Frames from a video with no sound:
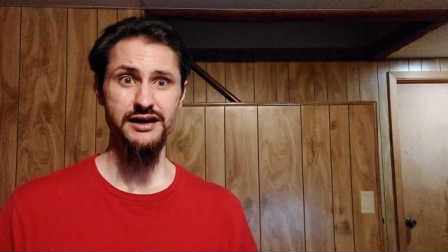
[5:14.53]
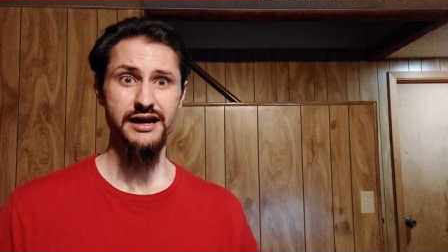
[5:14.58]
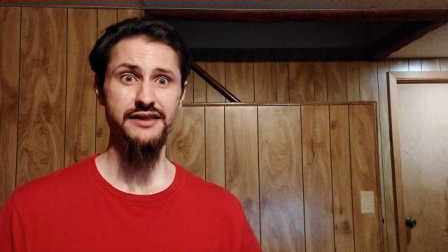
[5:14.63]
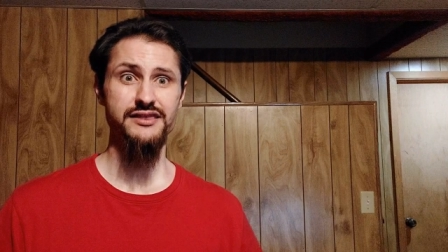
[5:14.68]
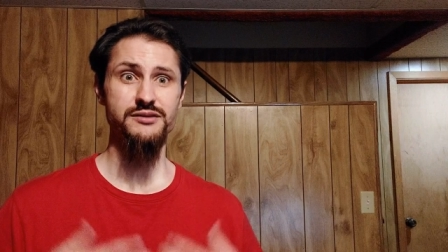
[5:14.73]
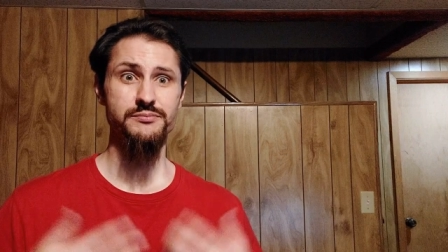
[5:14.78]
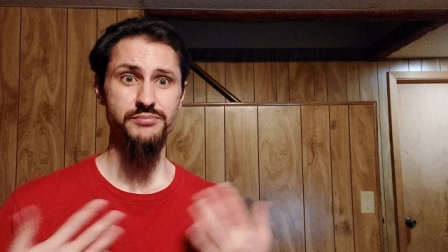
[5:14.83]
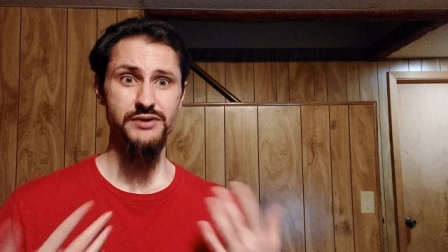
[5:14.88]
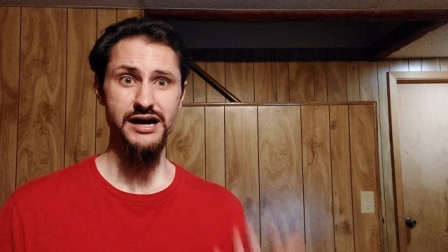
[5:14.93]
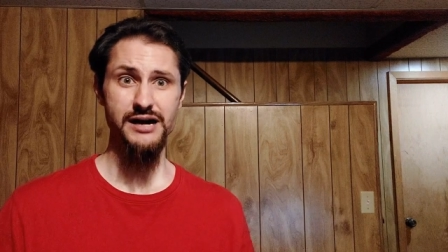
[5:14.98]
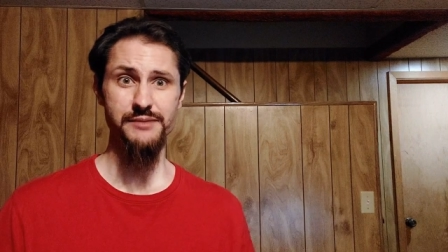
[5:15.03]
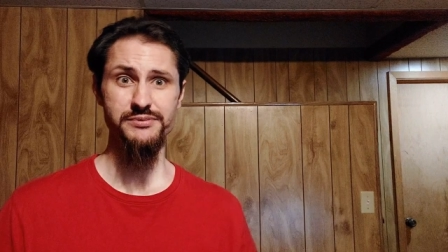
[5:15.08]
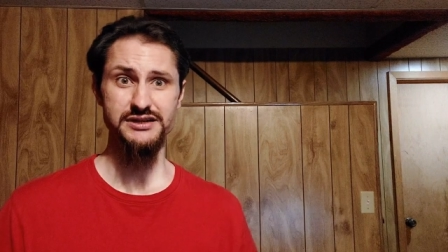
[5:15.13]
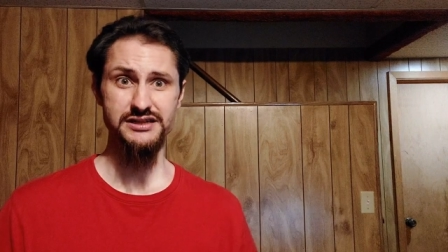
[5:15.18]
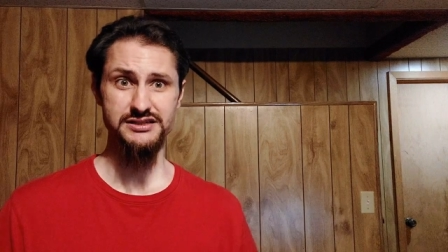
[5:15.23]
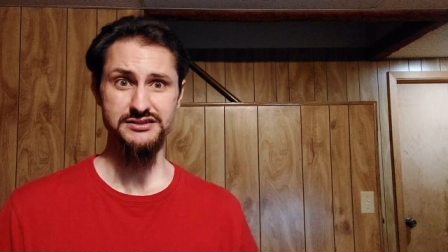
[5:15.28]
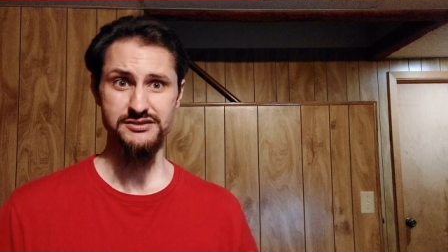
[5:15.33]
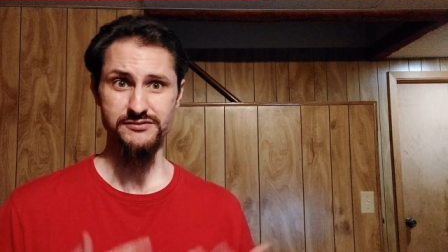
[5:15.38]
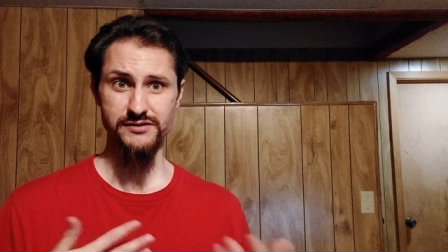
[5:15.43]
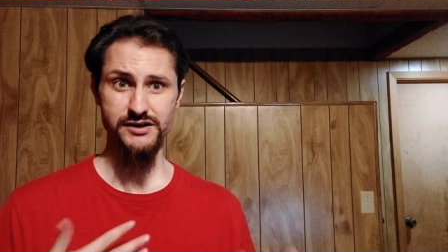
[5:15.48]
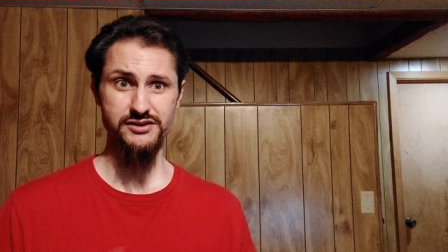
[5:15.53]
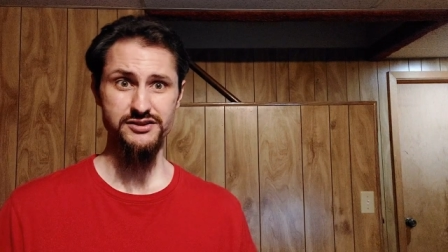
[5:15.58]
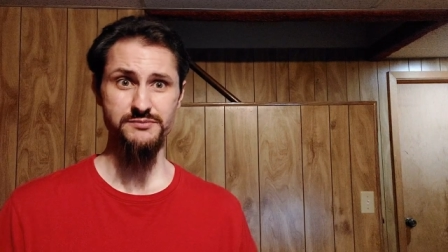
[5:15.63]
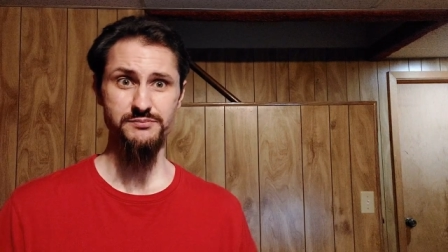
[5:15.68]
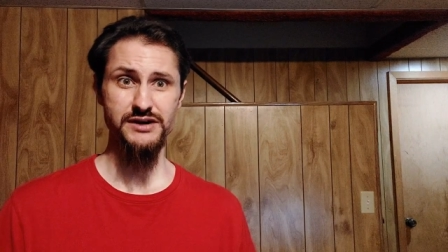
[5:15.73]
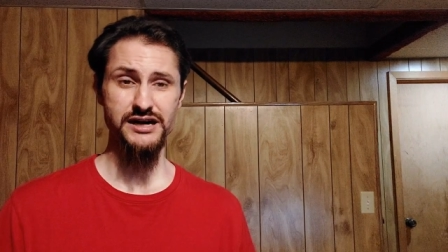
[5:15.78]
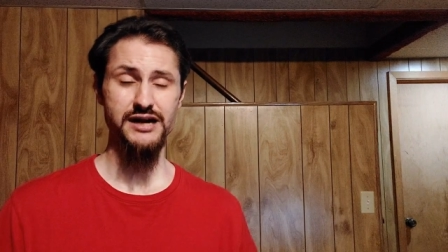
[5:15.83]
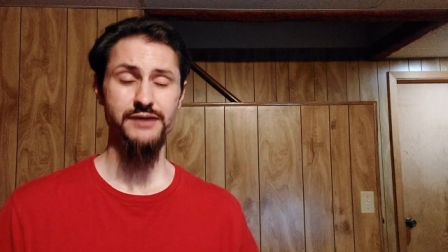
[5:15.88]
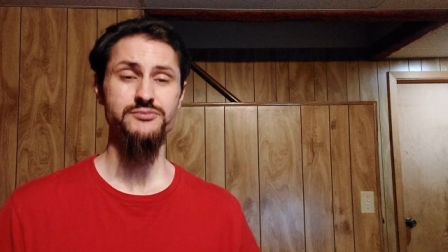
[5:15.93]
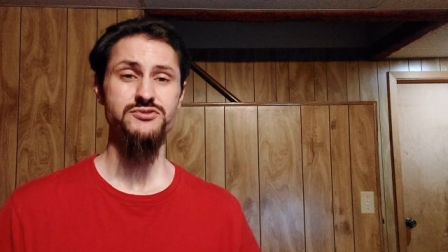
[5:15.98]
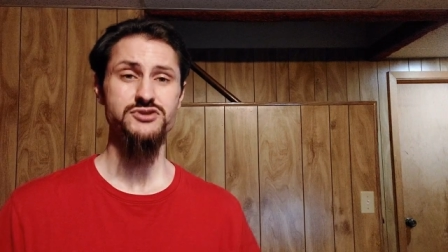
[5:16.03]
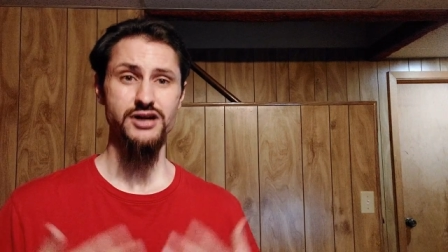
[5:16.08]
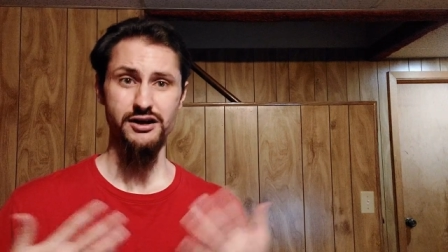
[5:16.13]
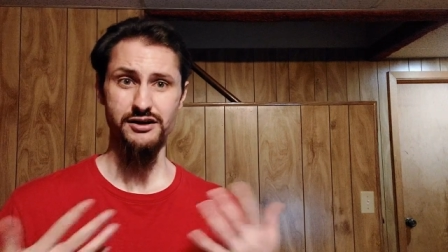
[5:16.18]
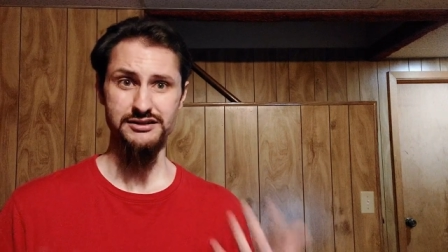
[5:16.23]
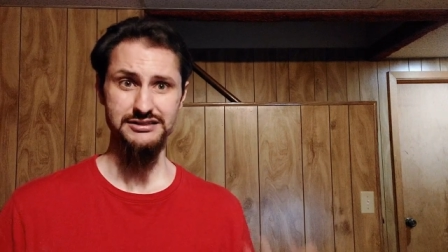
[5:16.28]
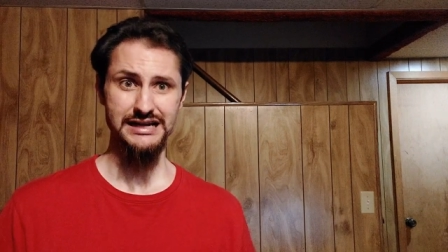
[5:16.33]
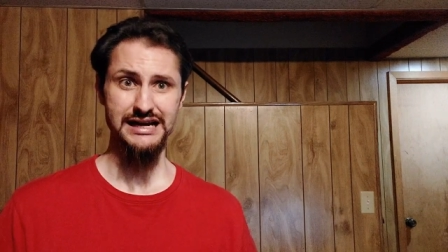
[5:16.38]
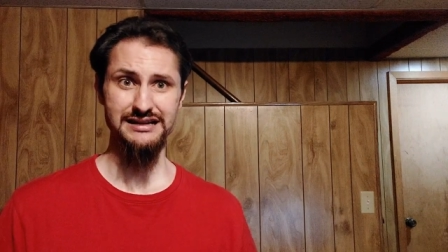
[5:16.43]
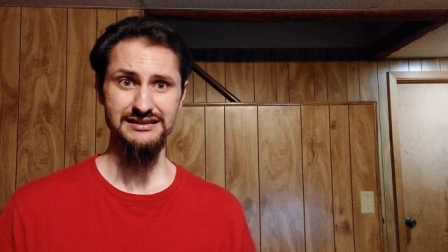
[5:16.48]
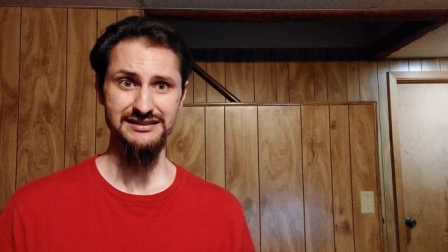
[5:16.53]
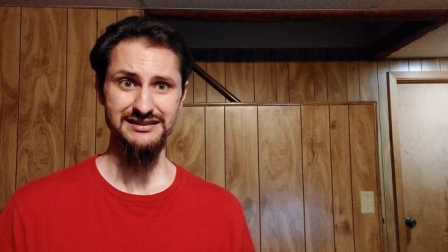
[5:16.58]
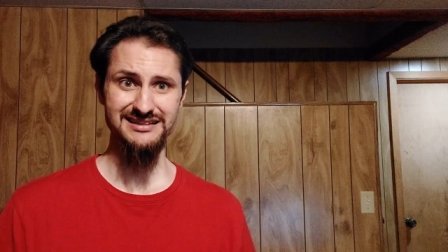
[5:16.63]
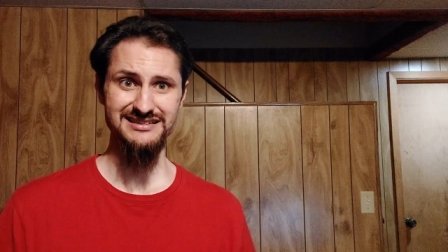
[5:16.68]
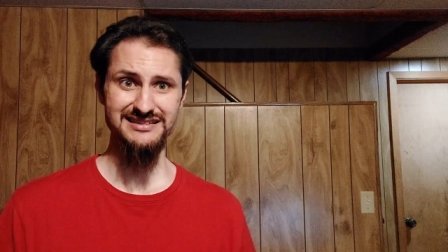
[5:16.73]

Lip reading: and the properties of all the primes are exactly